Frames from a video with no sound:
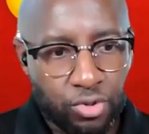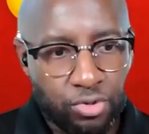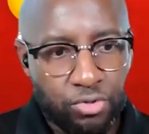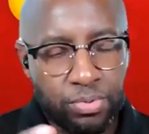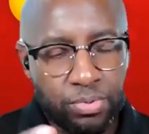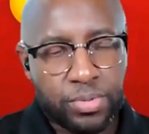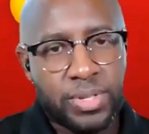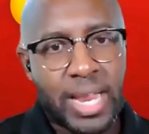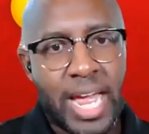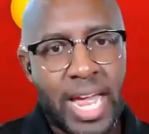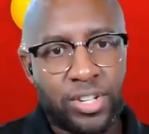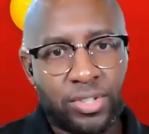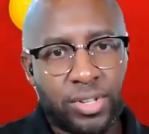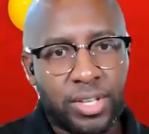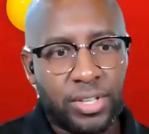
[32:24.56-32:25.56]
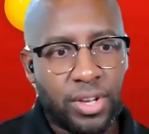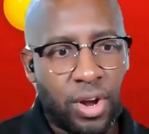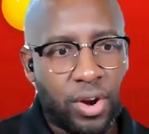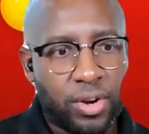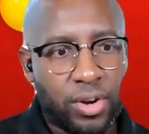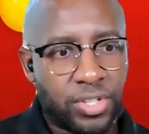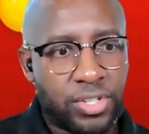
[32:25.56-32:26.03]
groups naturally
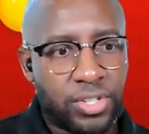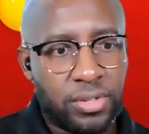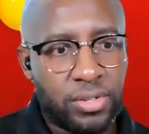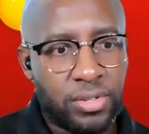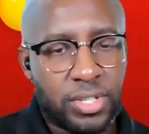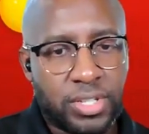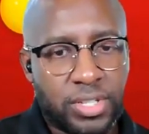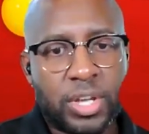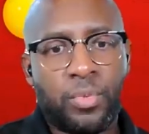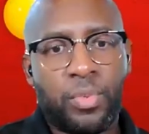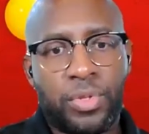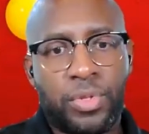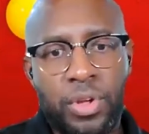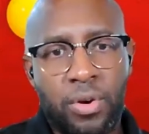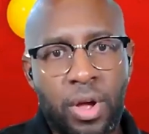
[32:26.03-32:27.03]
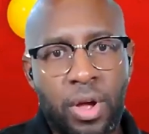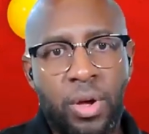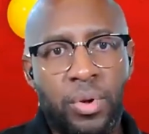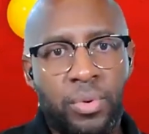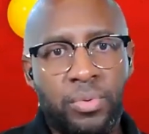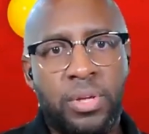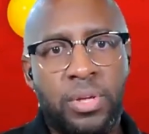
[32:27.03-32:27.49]
are stick with their
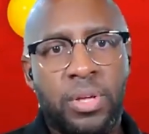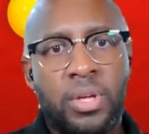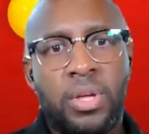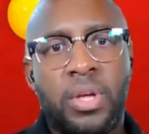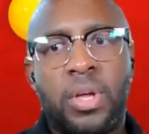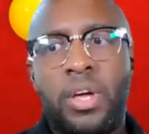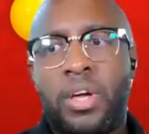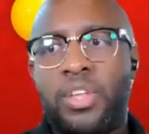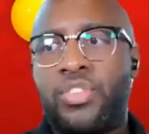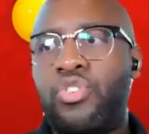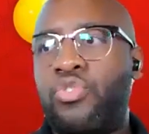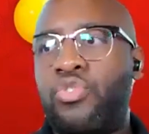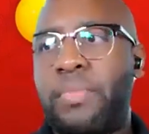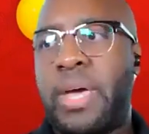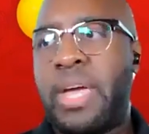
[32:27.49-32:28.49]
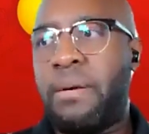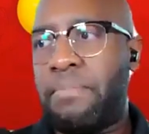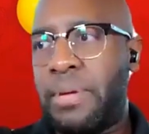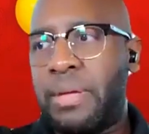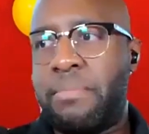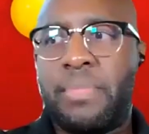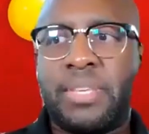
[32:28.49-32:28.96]
own, you may
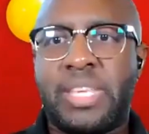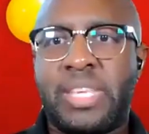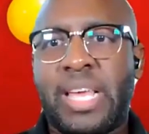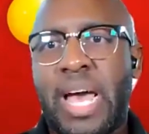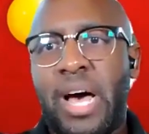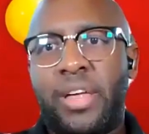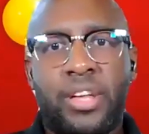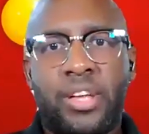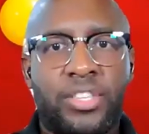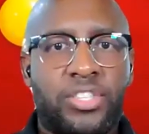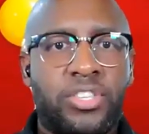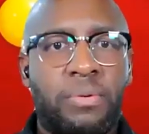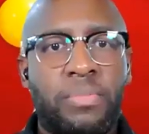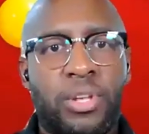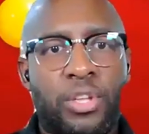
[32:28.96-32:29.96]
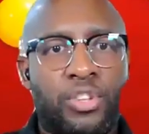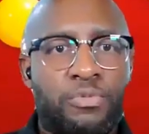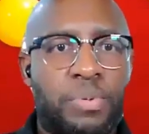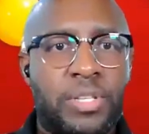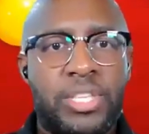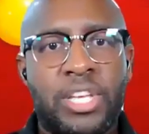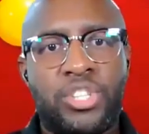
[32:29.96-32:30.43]
be missing out on some of
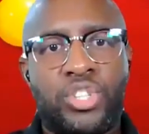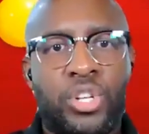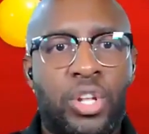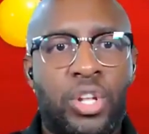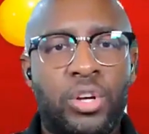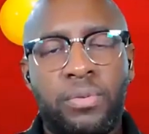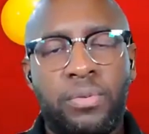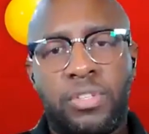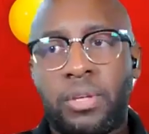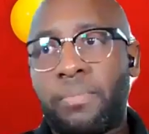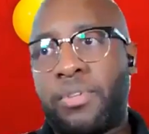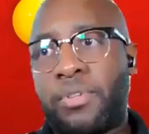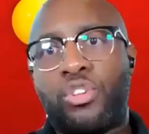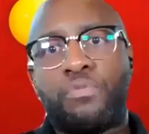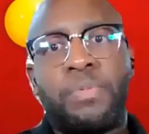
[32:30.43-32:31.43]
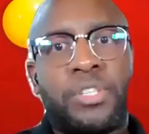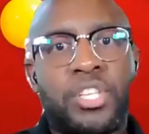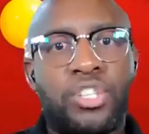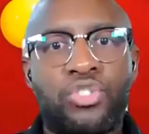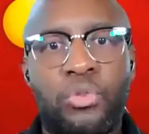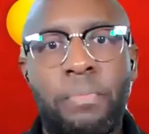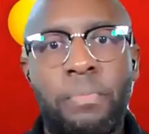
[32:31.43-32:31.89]
those potential some of those
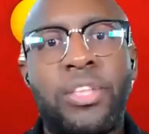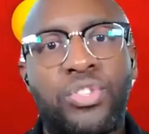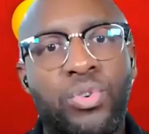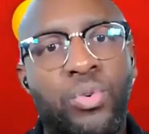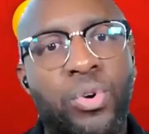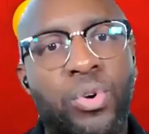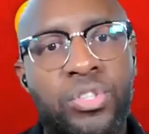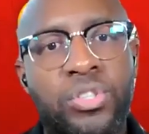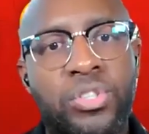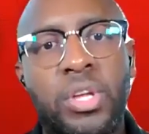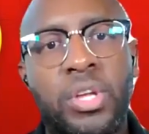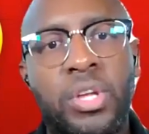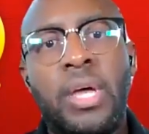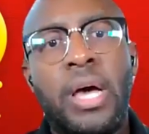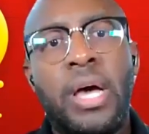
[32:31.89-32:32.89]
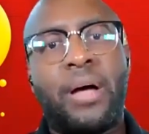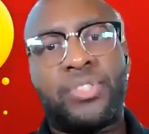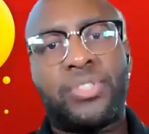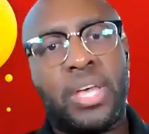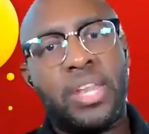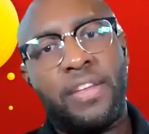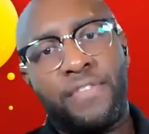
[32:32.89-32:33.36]
potential mentors
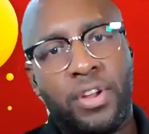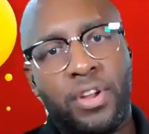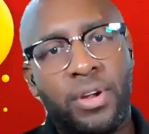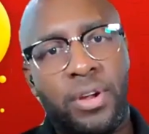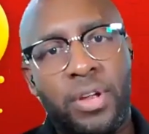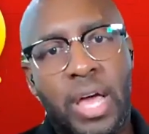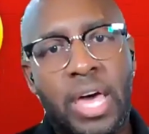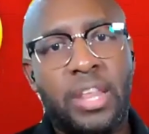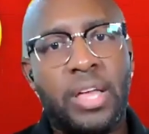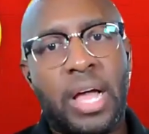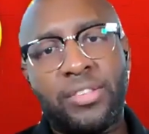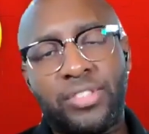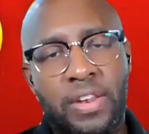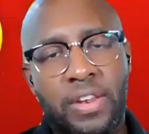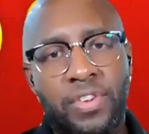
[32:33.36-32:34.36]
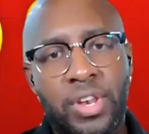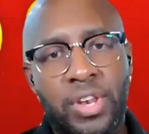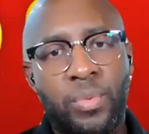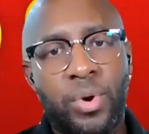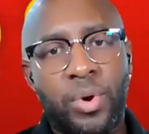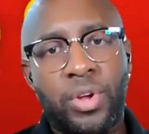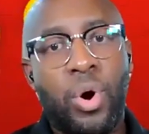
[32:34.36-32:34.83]
outside of your outside of your
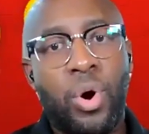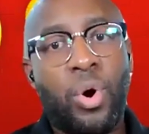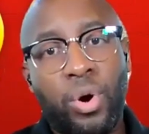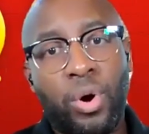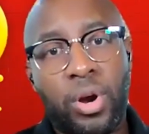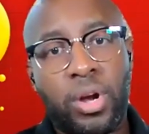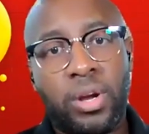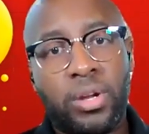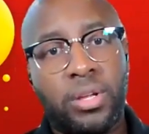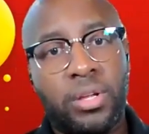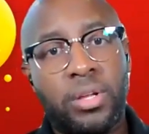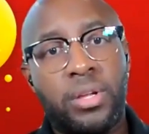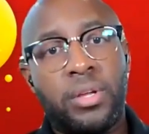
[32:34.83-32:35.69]
network, or